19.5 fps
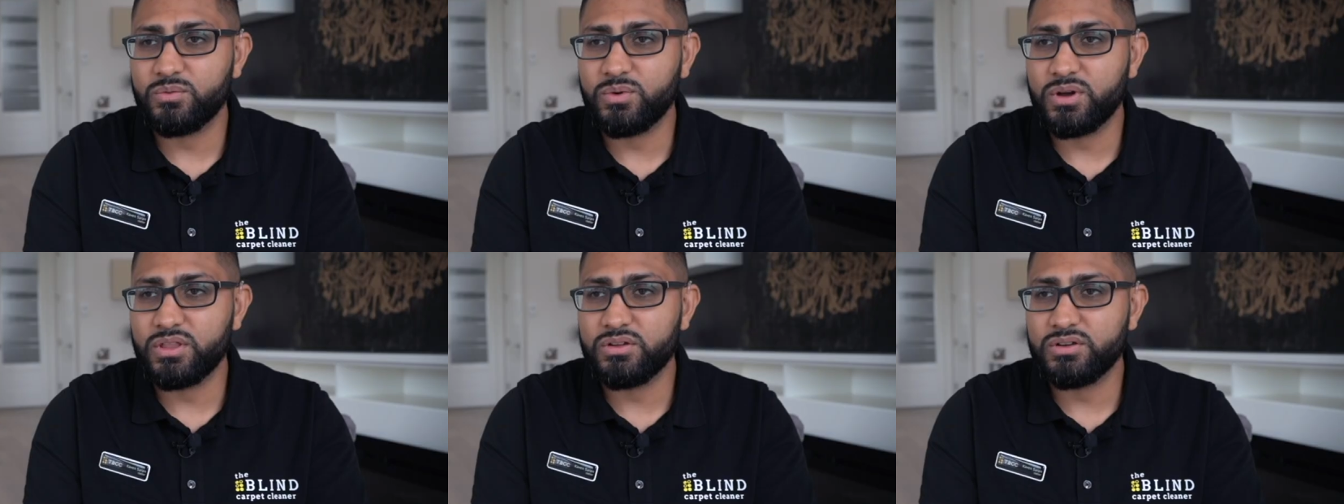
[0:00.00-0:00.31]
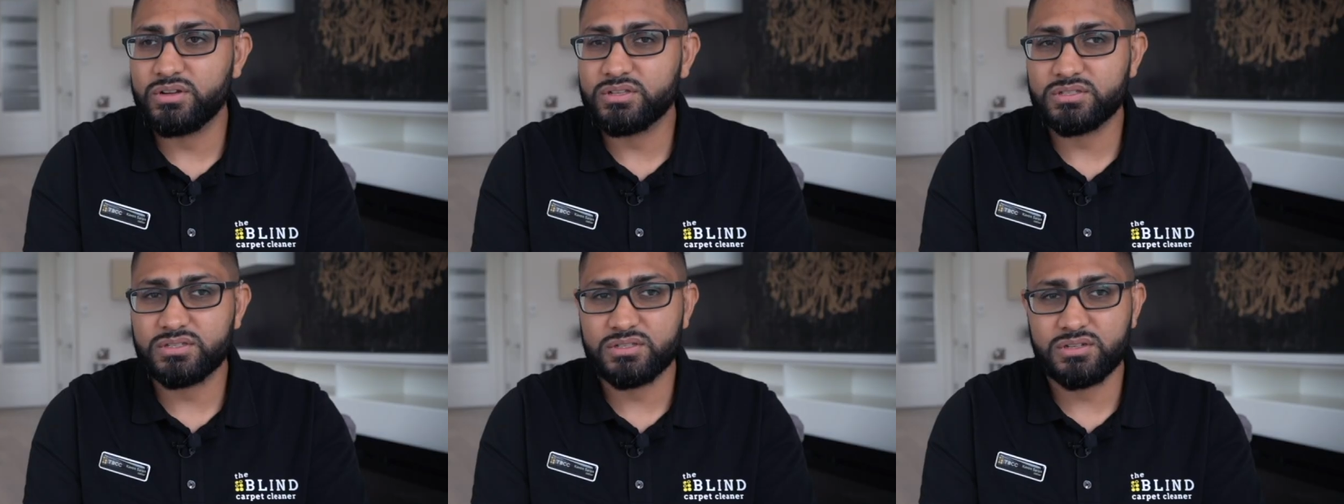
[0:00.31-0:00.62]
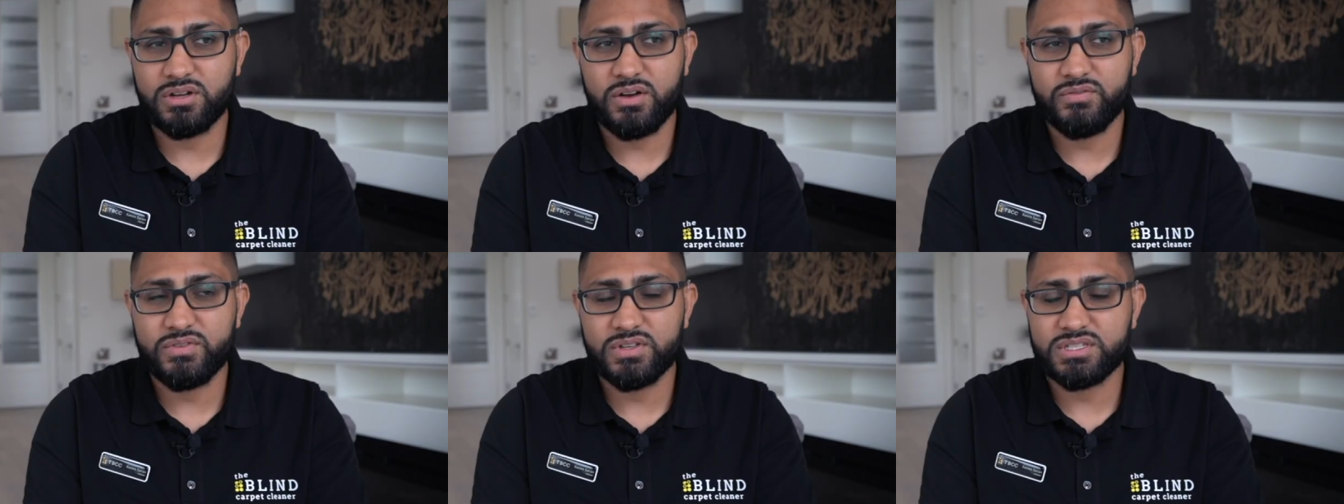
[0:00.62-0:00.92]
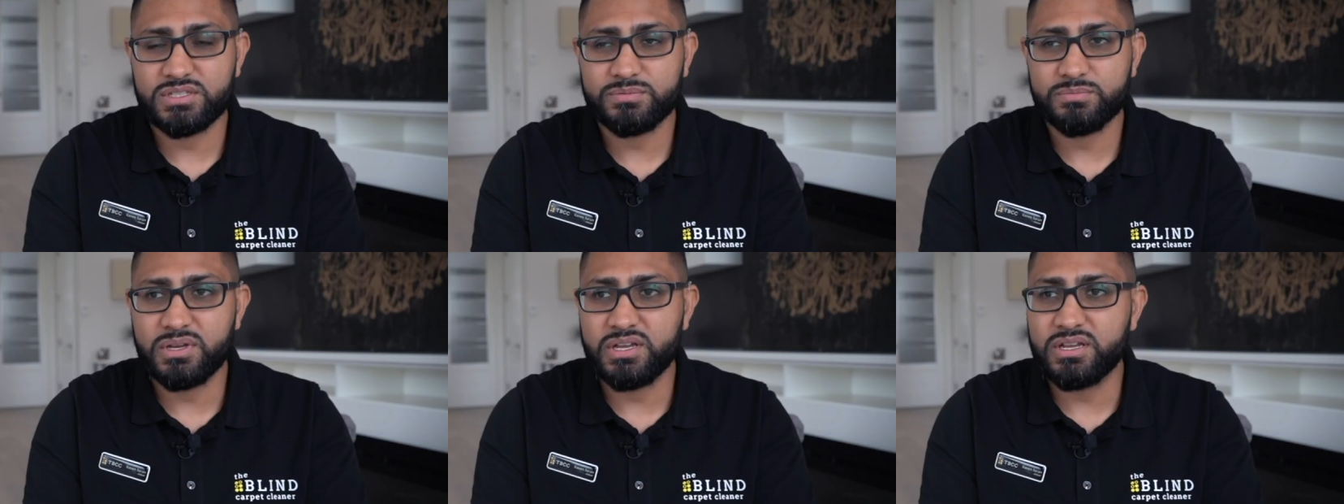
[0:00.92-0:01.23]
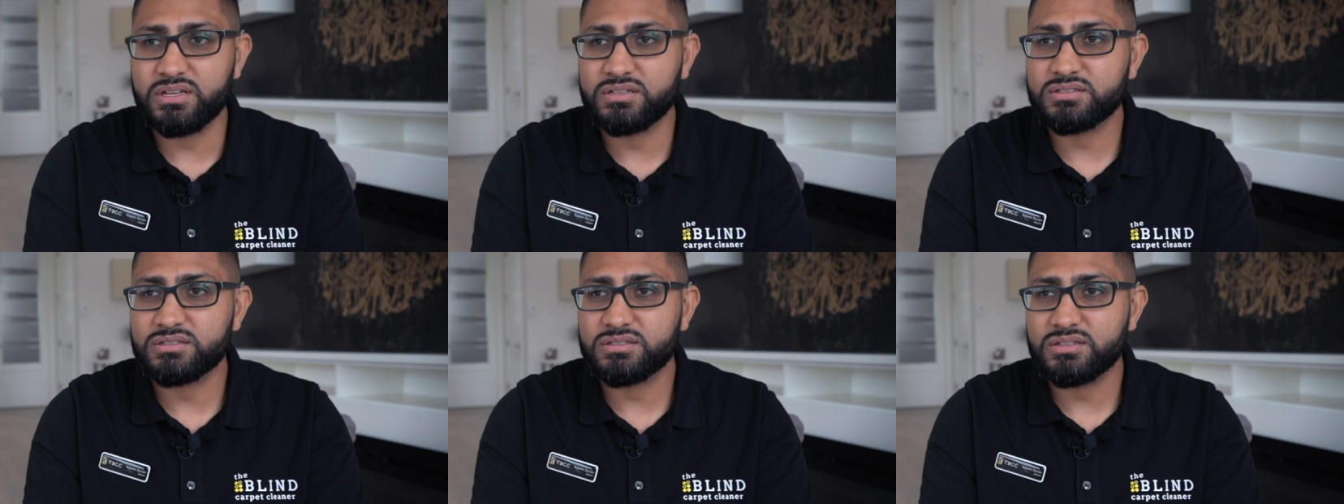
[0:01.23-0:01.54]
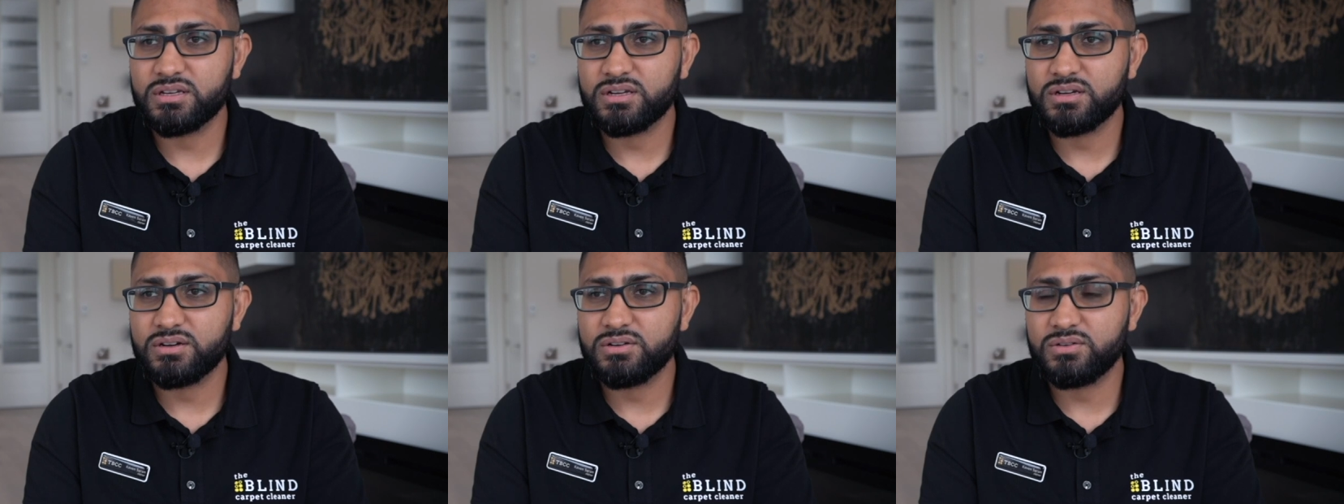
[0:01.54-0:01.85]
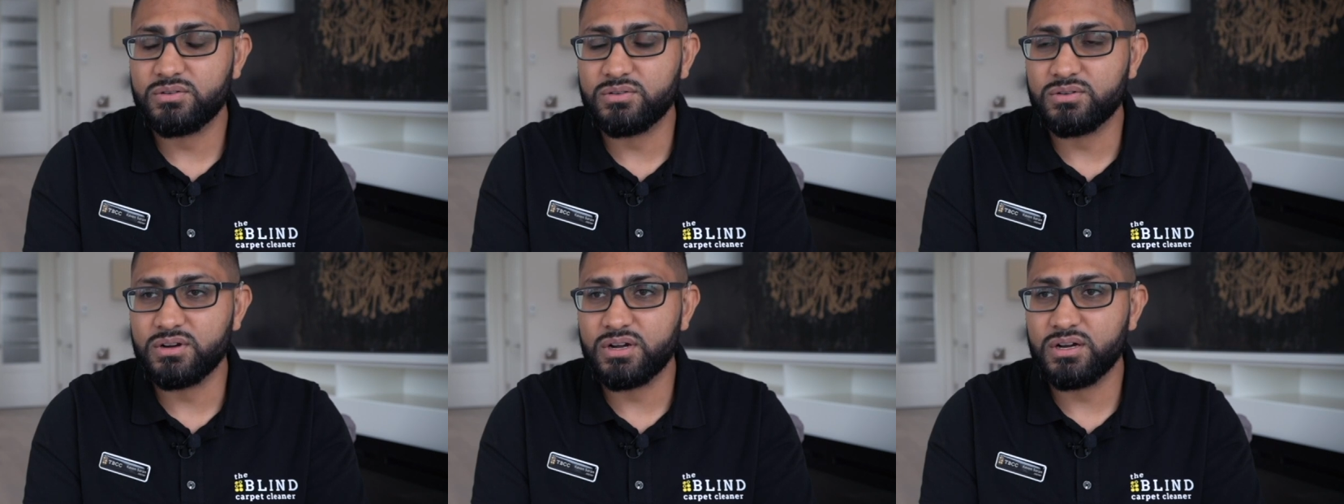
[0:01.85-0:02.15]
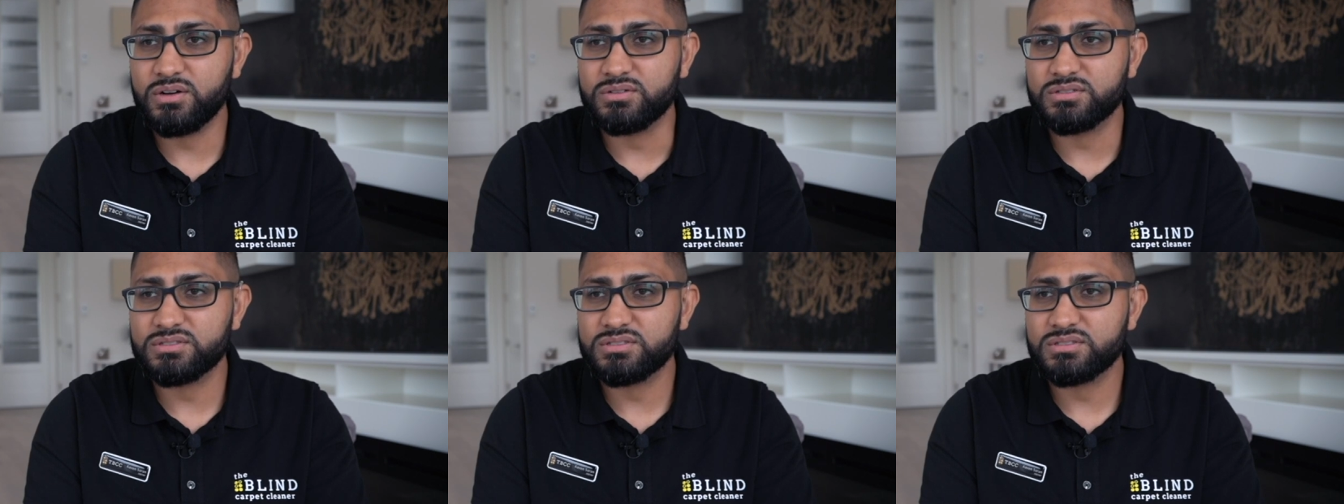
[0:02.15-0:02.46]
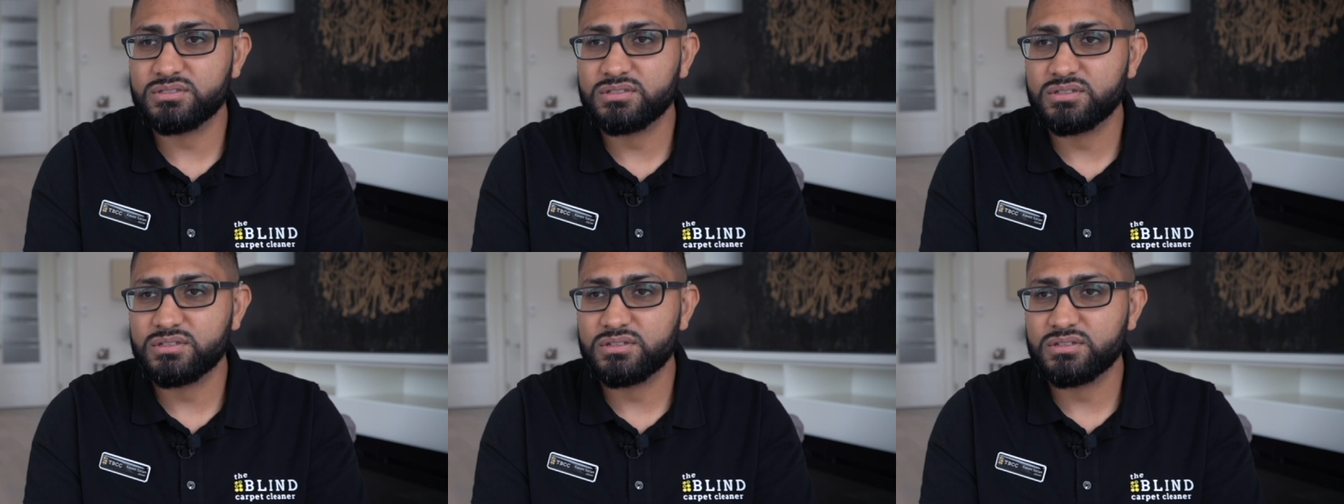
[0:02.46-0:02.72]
whether it's an office space or a house.